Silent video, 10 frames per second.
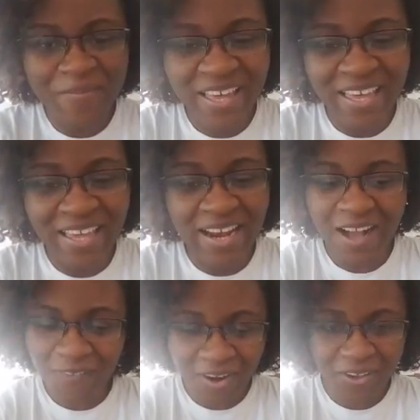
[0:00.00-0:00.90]
in.
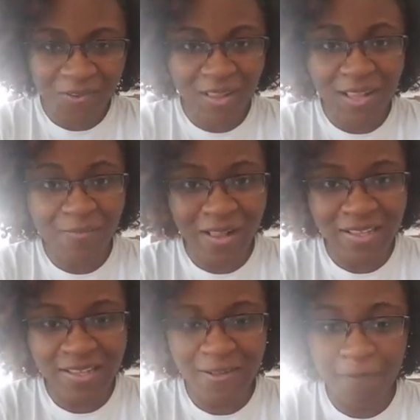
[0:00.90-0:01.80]
How are you?
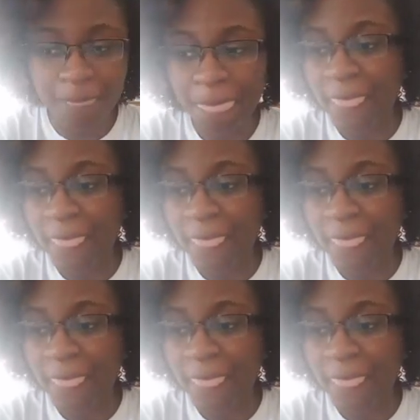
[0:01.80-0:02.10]
Welcome.